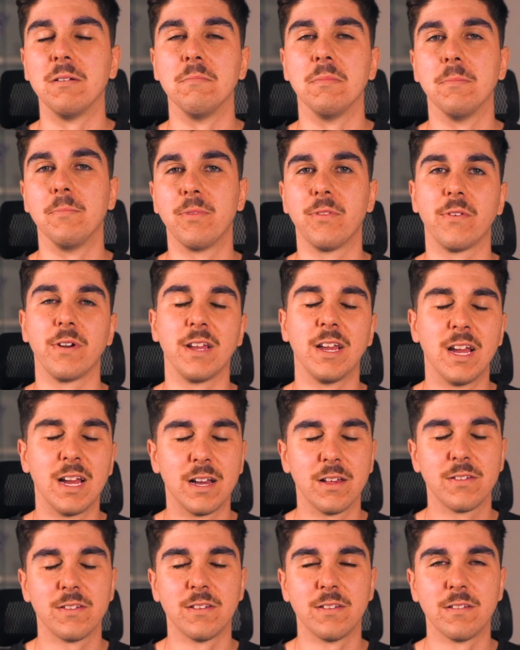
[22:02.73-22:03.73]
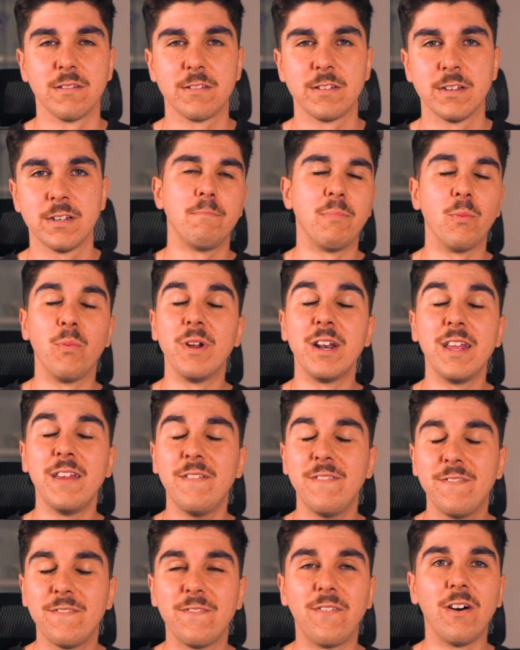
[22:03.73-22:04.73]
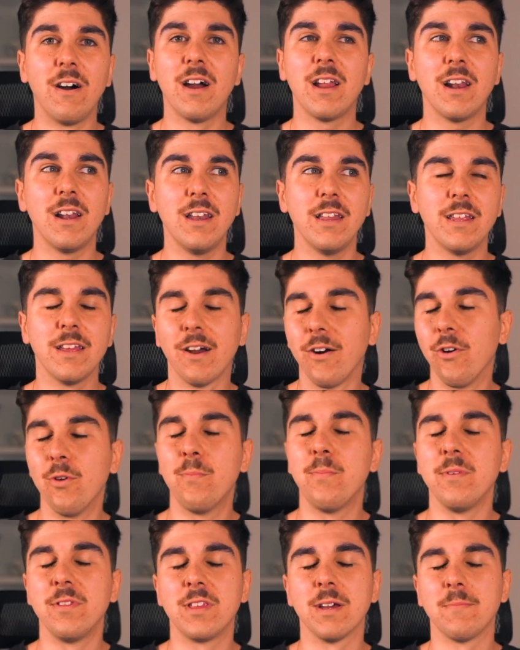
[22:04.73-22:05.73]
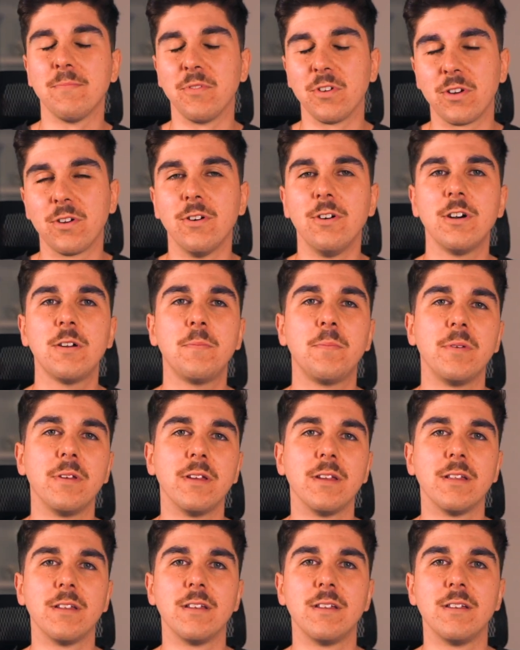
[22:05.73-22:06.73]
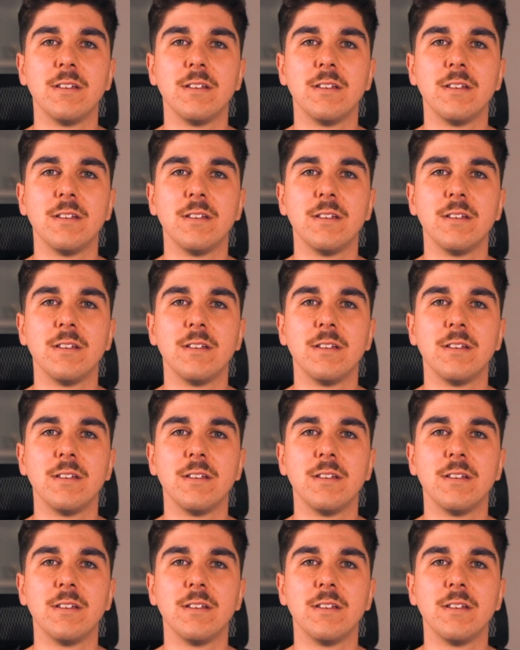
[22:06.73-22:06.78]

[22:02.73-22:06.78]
Emblem Three Houses. But when he finally opens up the cockpit,